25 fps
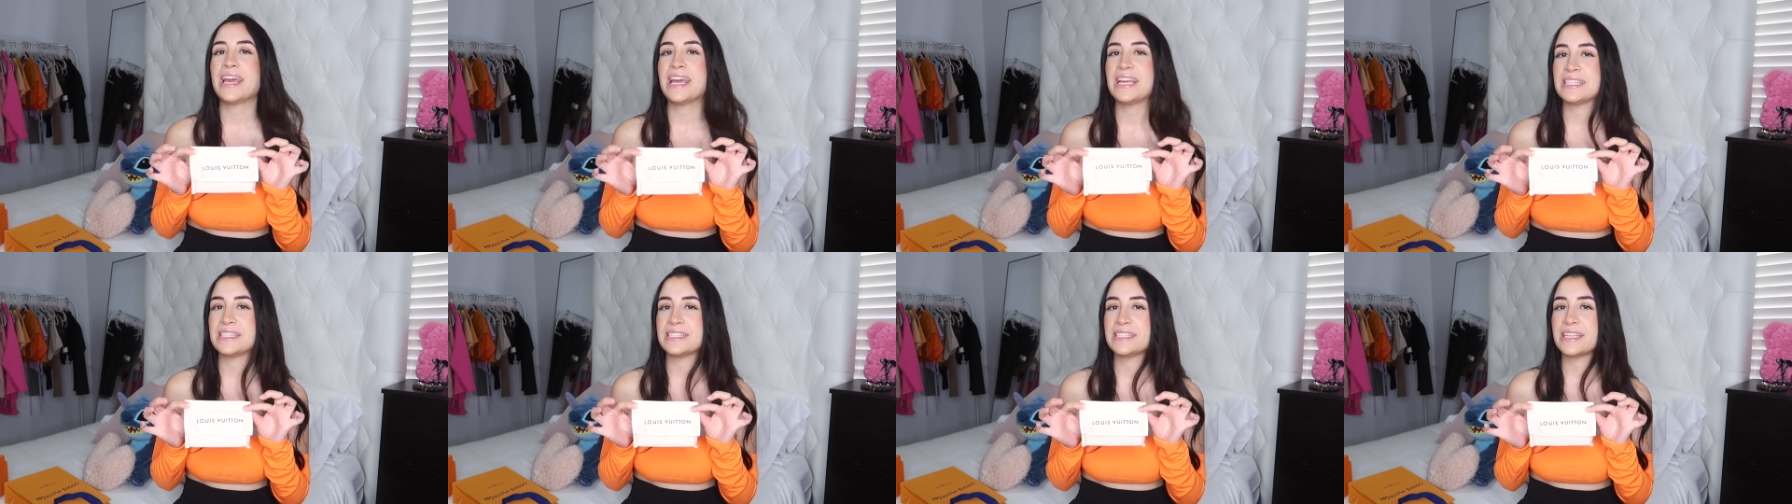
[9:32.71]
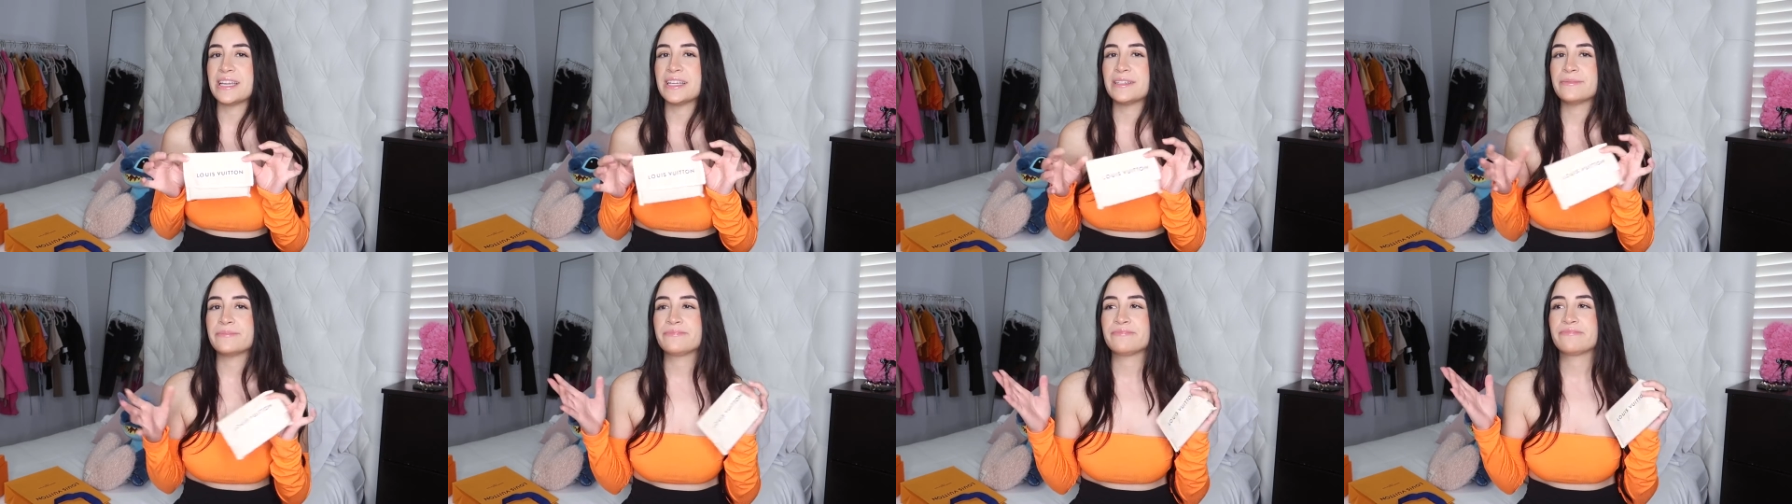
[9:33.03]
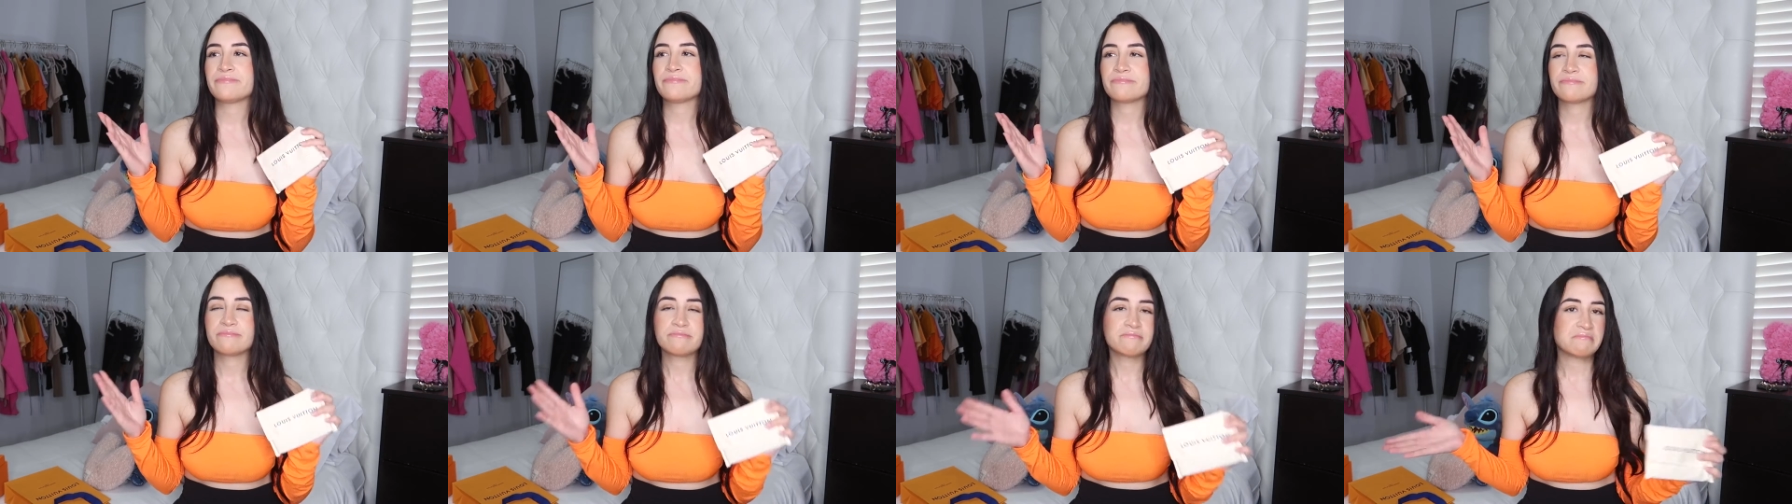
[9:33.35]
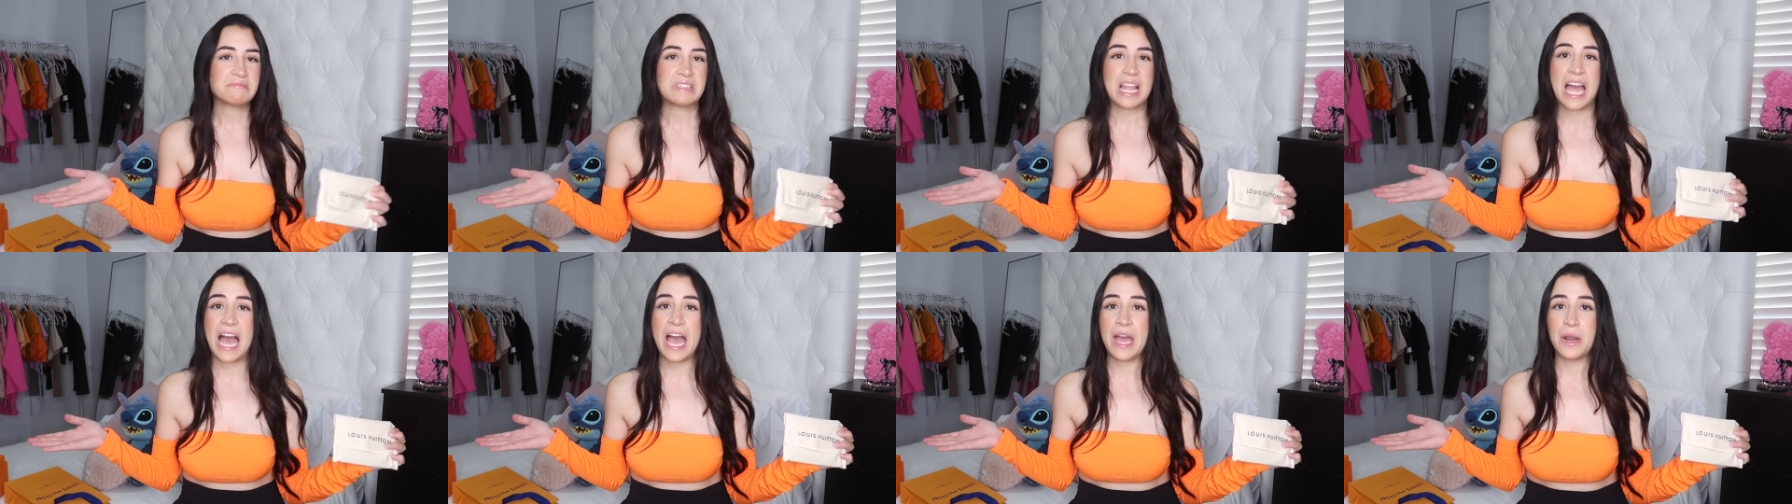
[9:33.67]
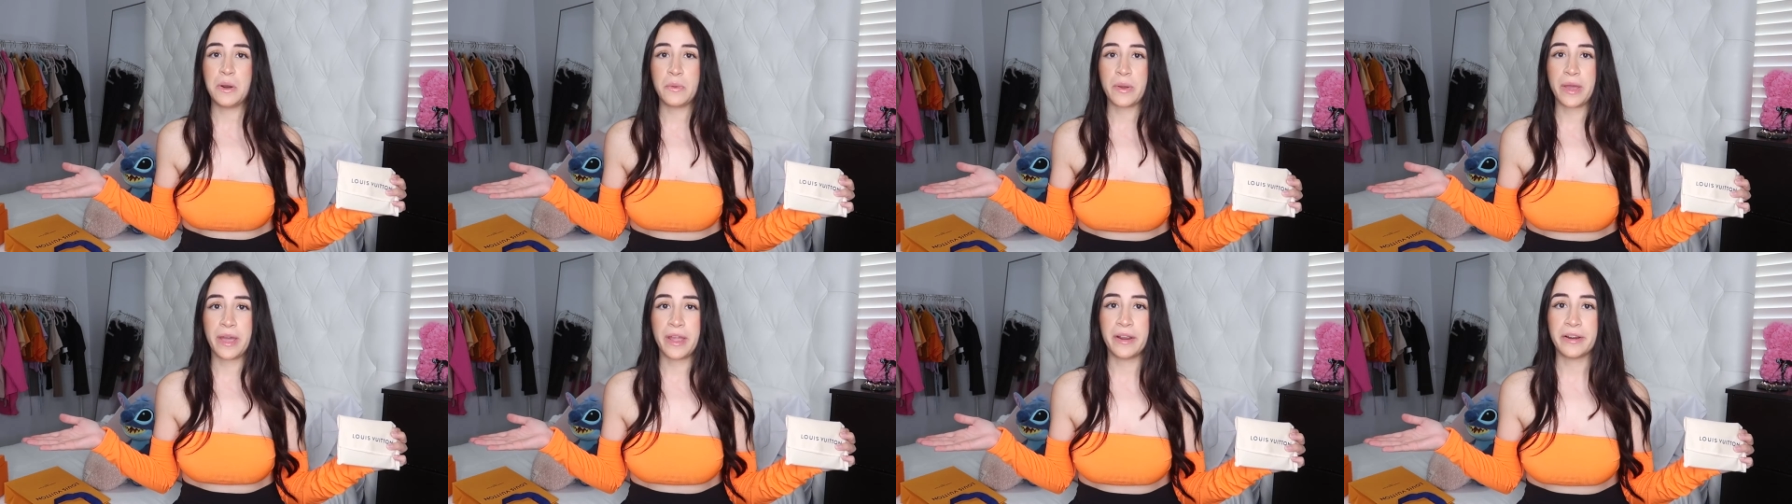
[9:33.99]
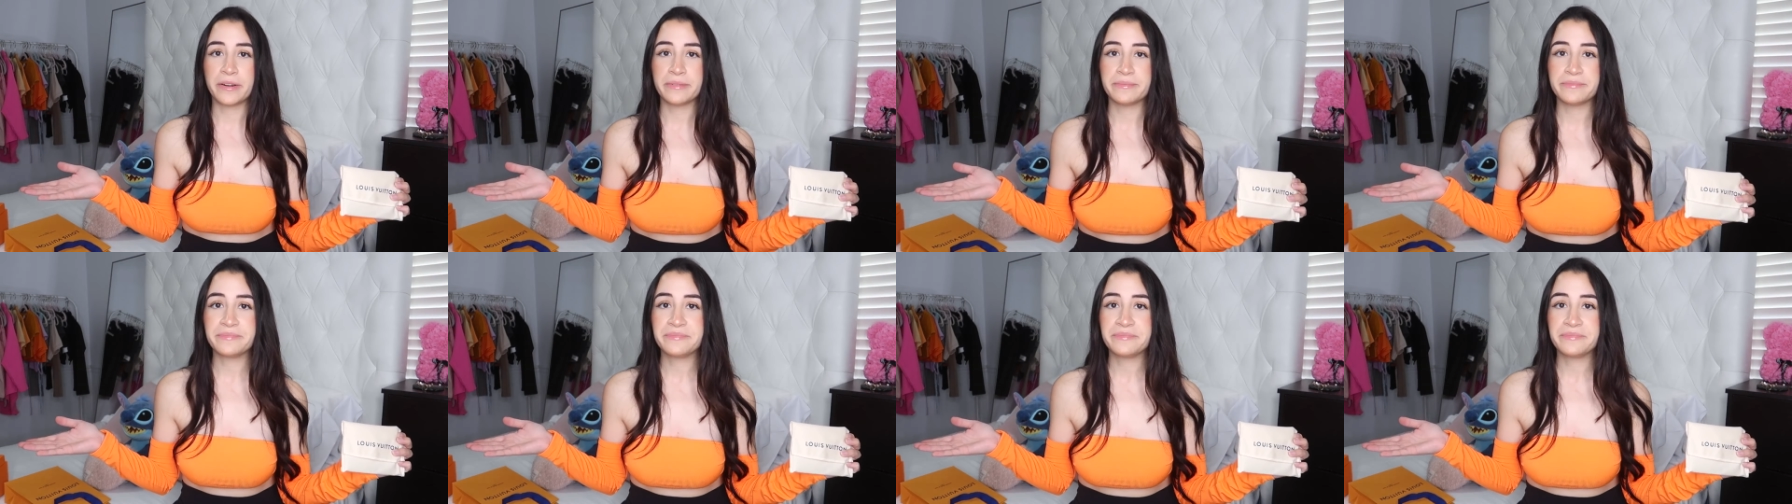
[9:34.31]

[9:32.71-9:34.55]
isn't. I don't care.